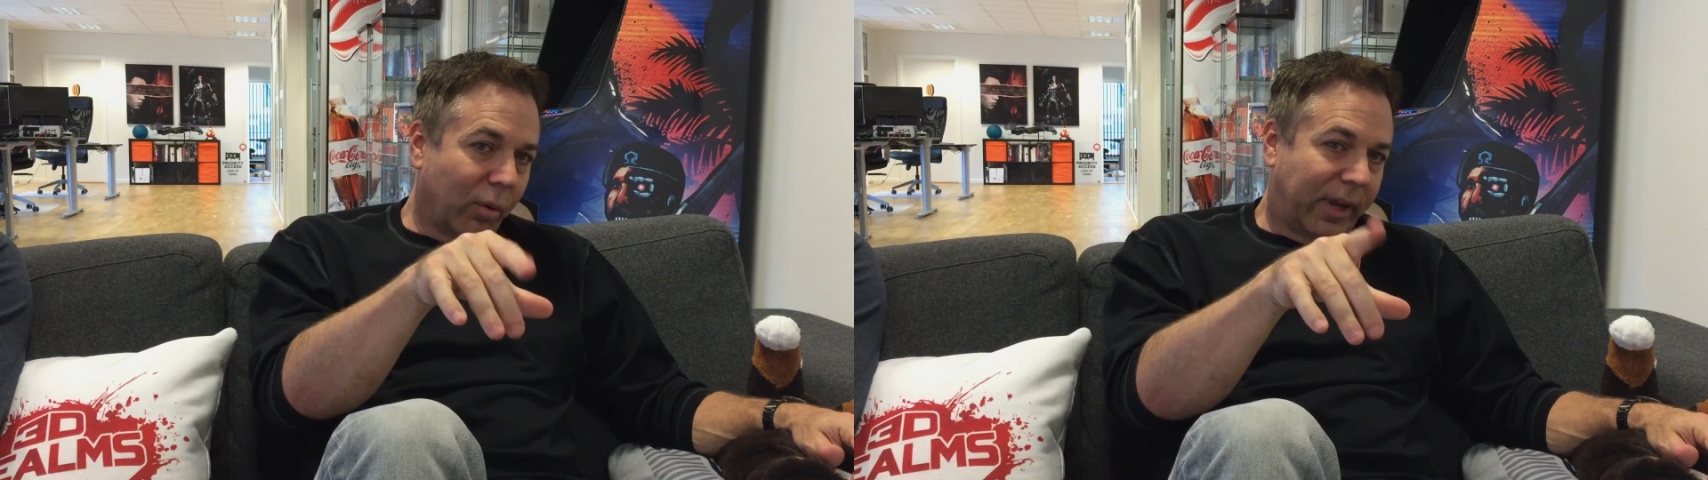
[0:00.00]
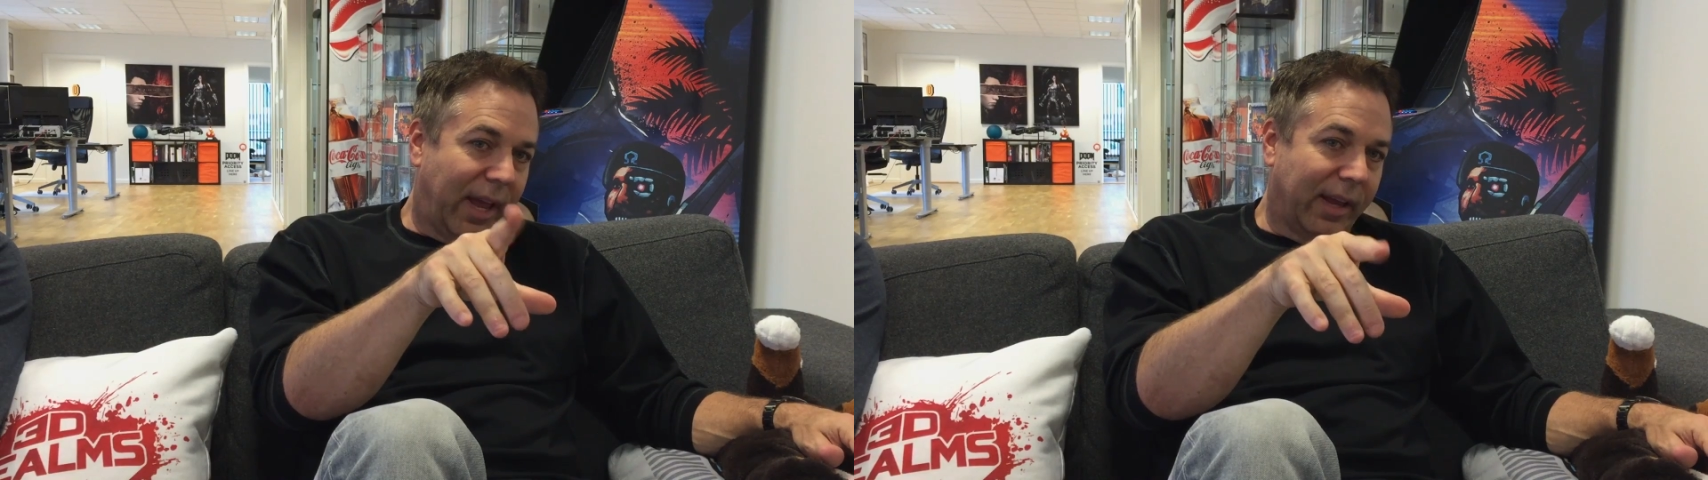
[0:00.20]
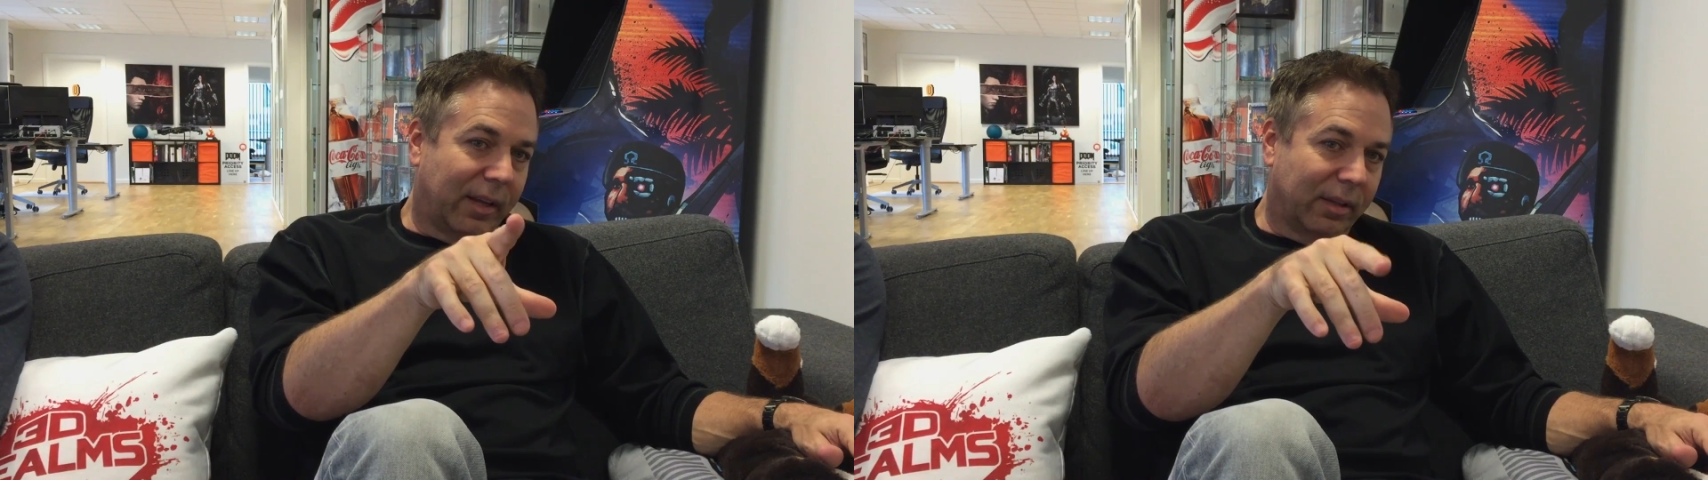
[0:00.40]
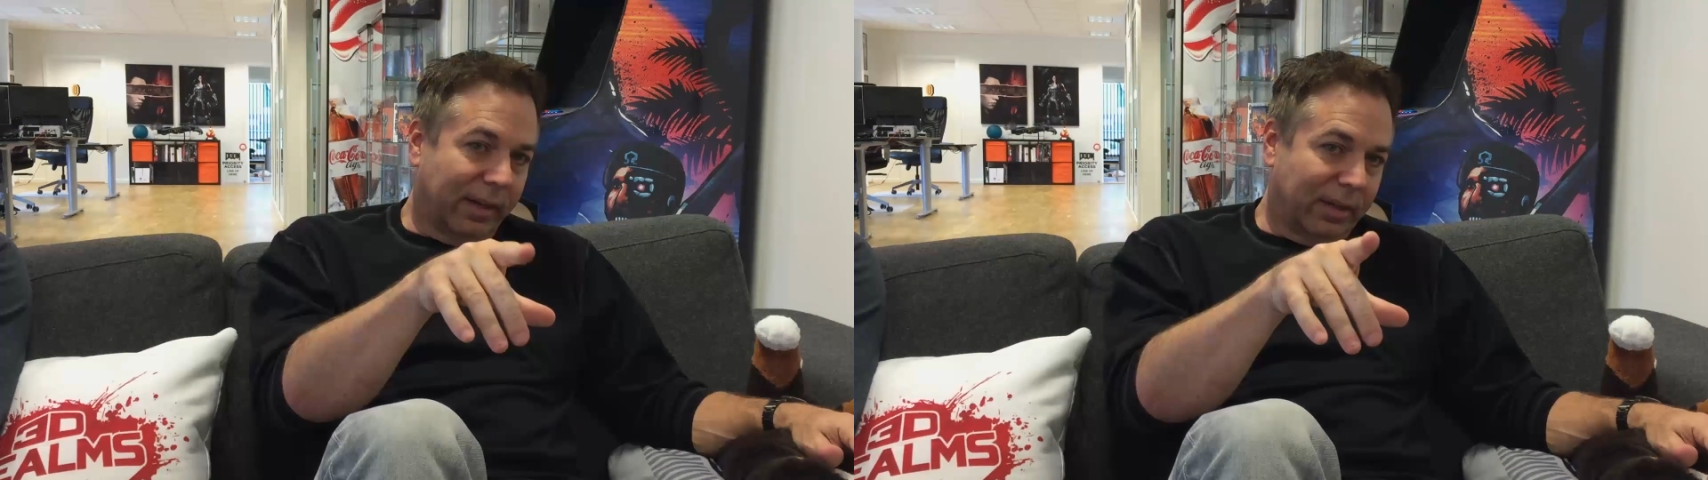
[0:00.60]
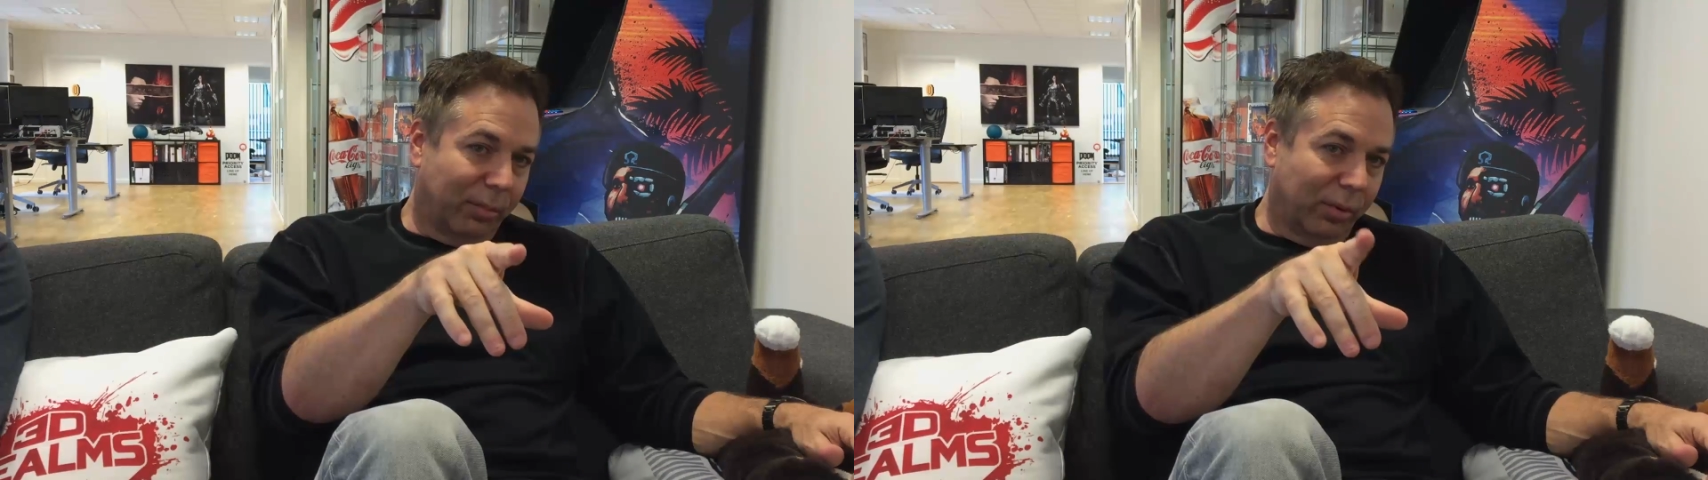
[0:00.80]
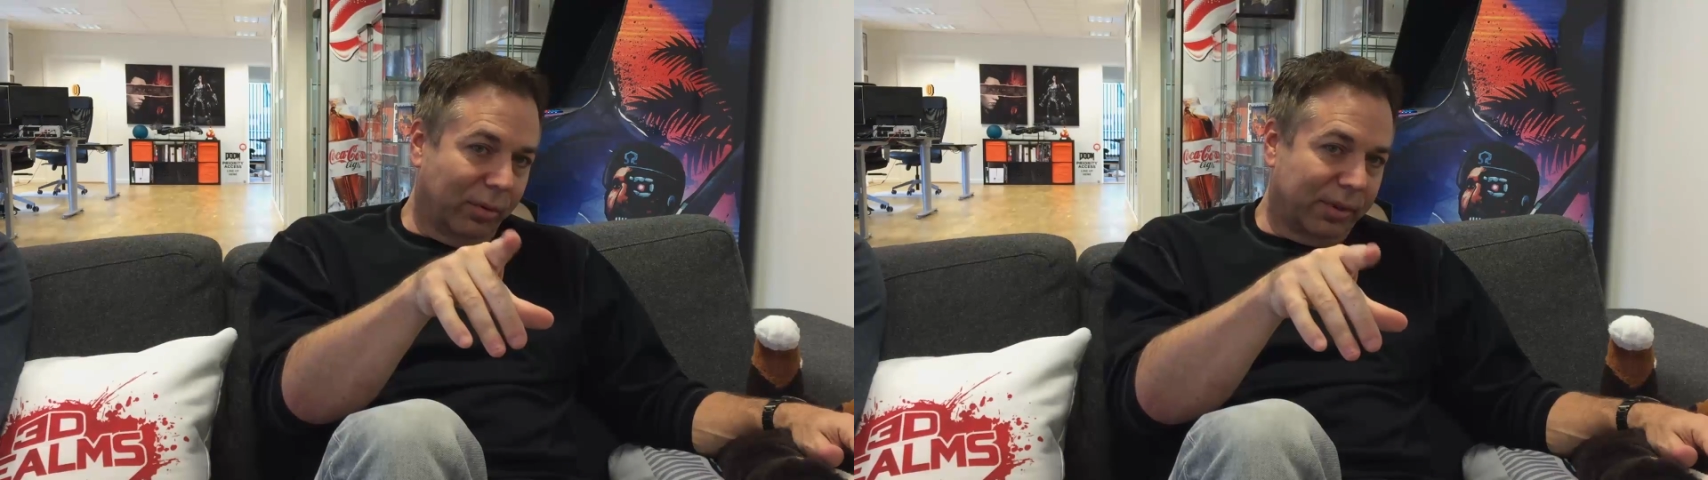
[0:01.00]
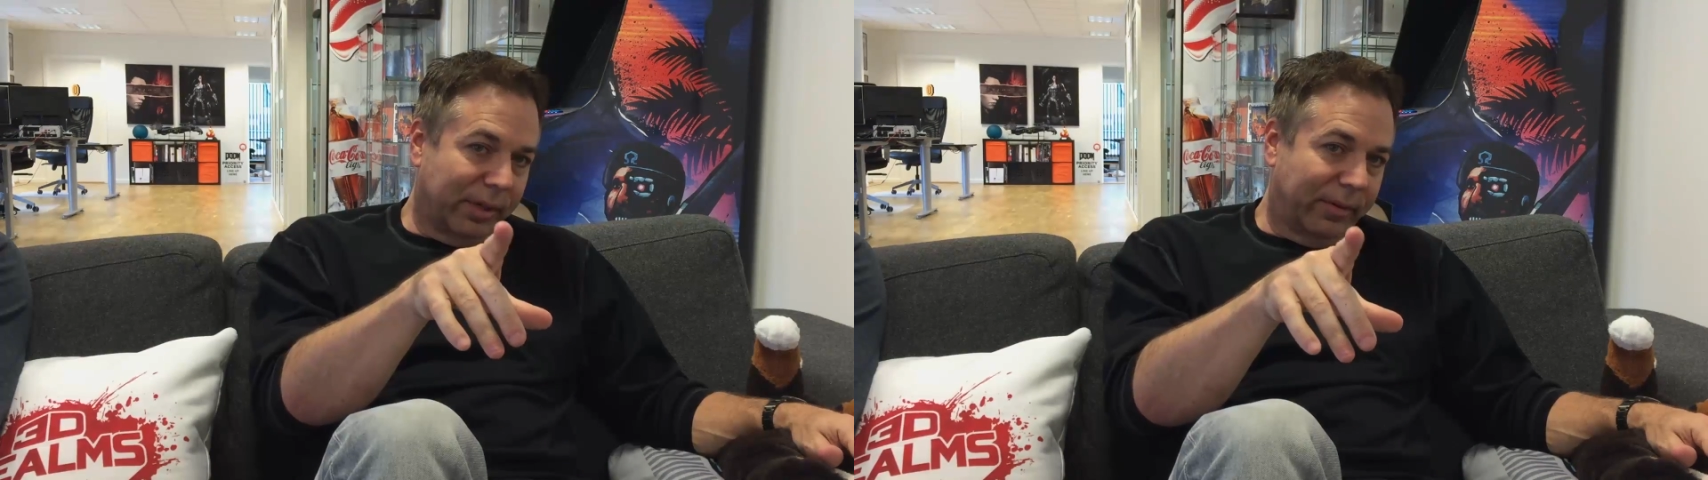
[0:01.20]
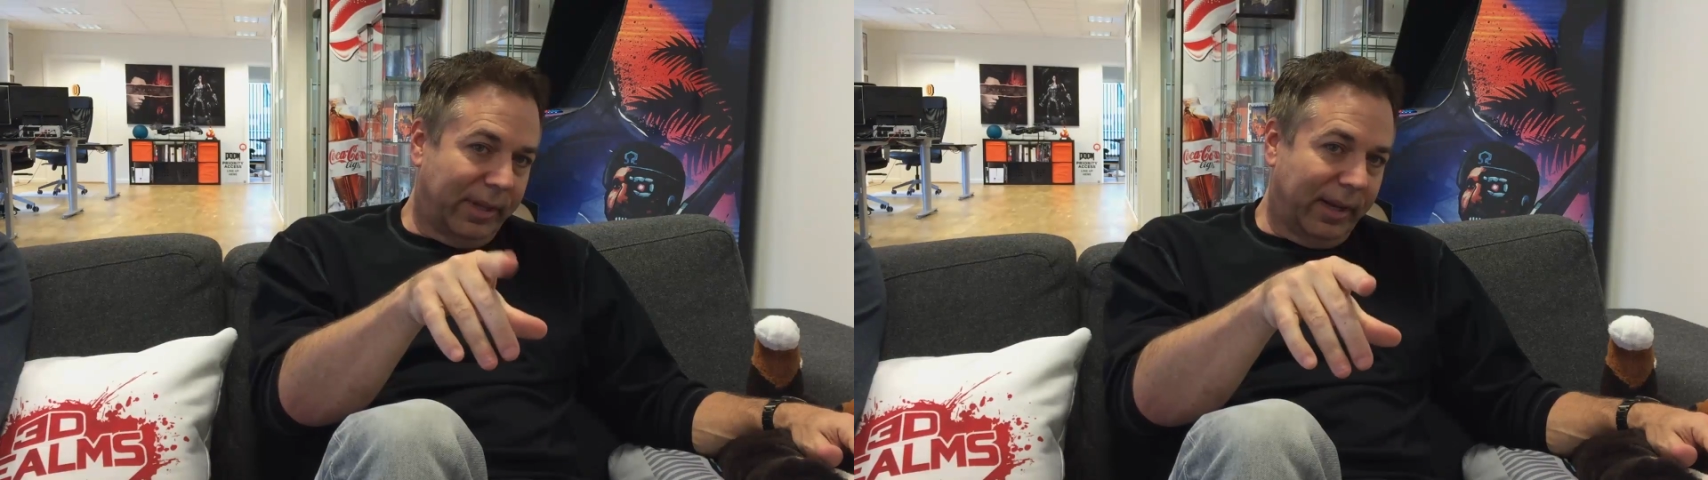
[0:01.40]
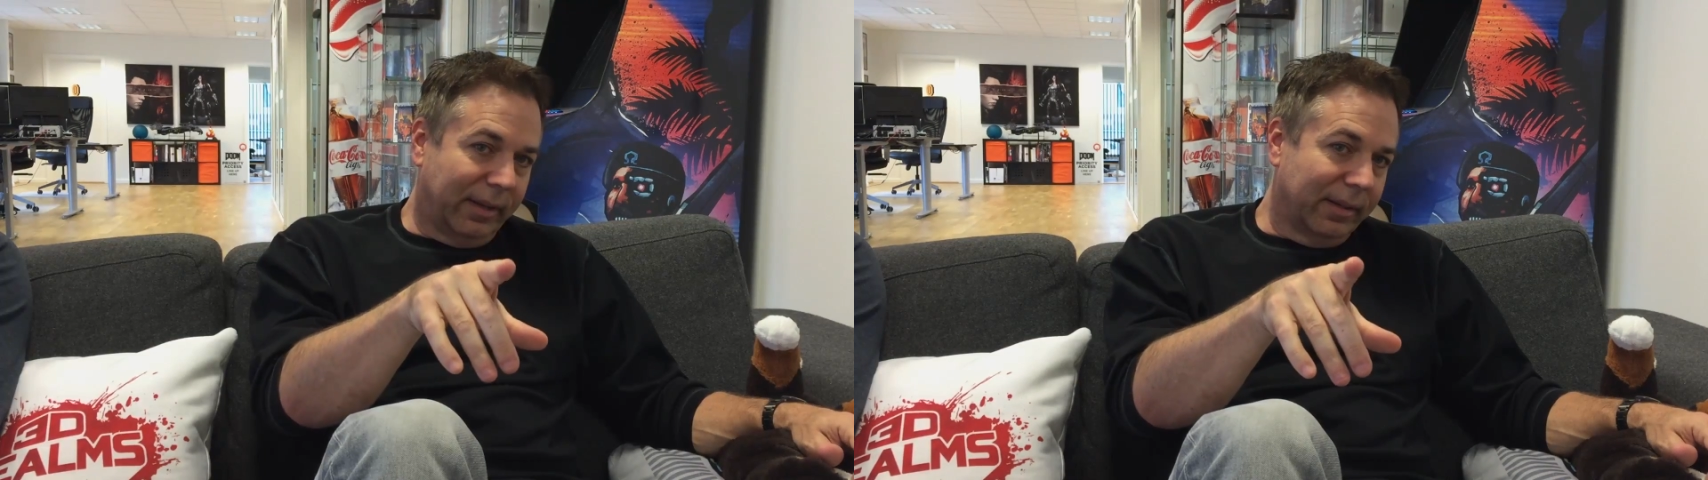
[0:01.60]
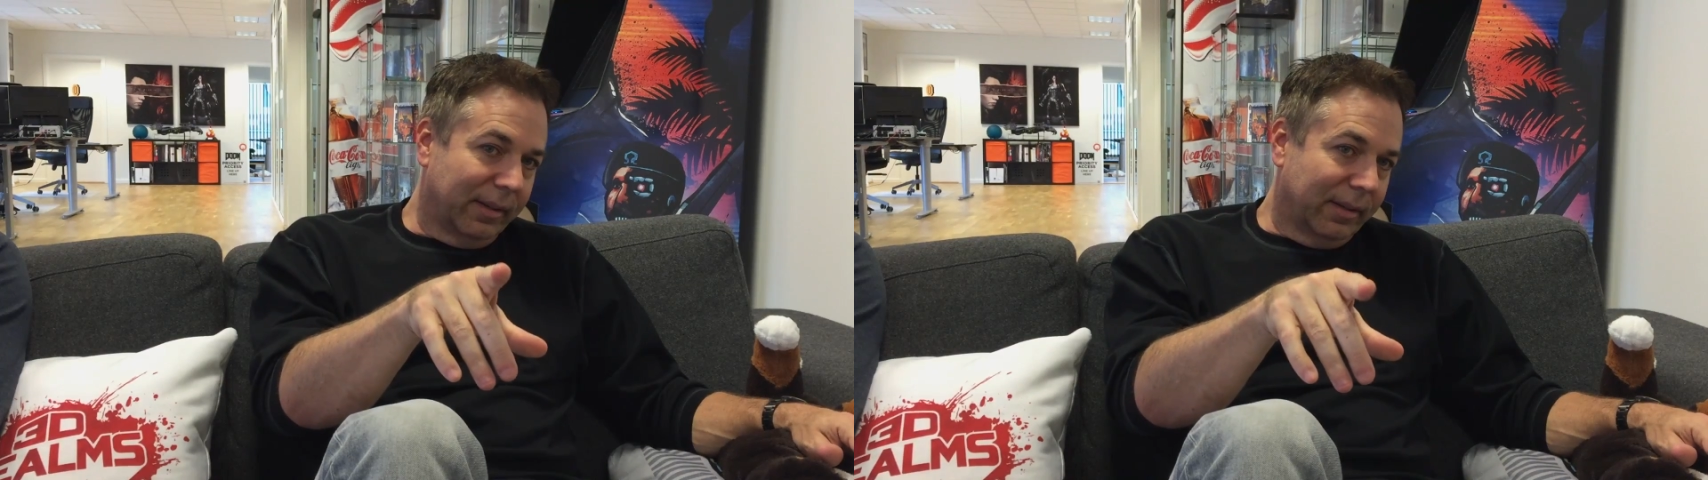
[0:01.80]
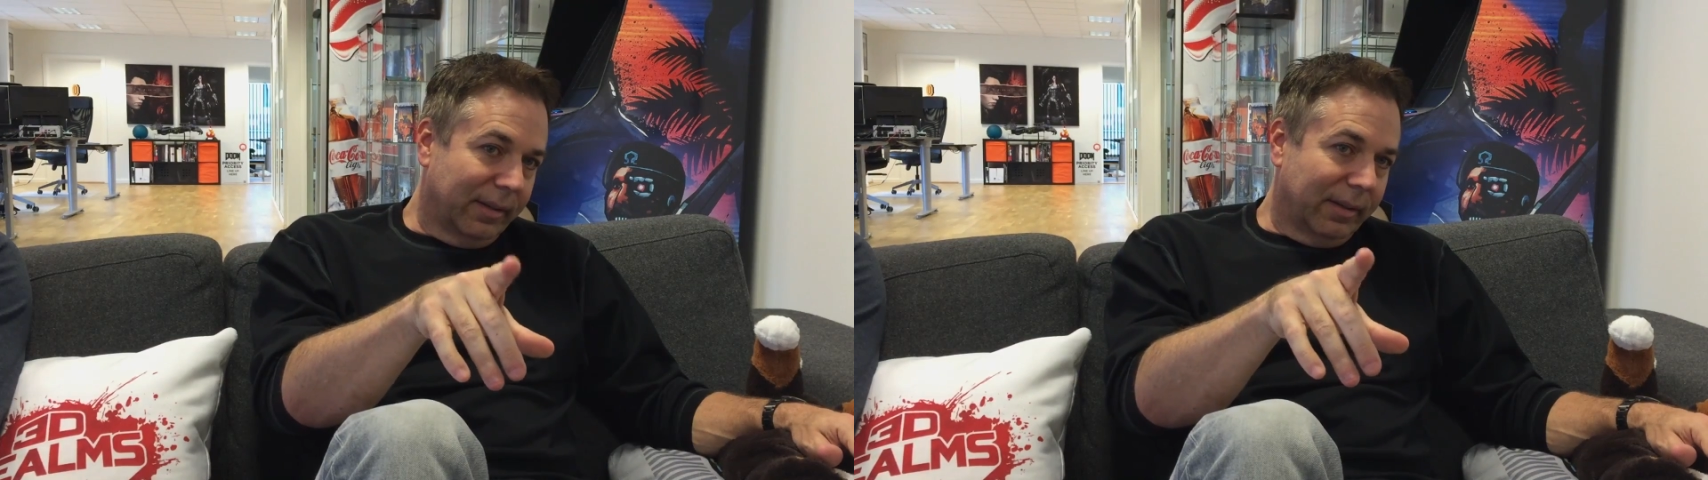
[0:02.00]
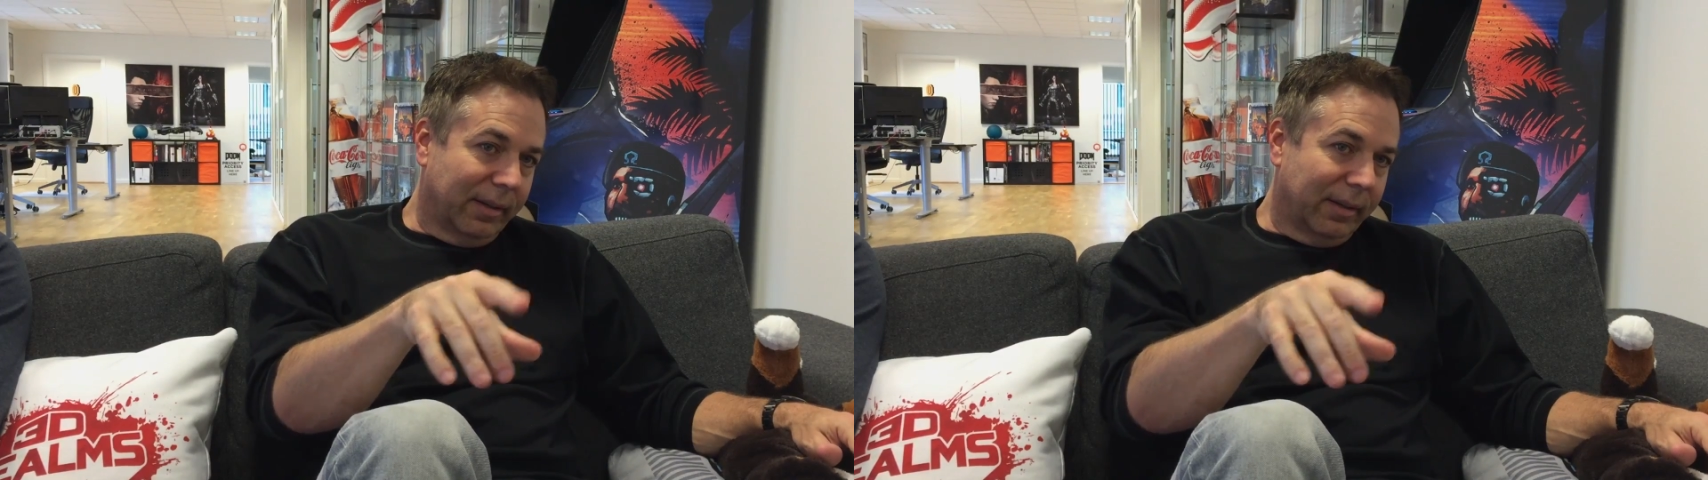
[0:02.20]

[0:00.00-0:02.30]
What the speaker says: Coke can collectibles and everything.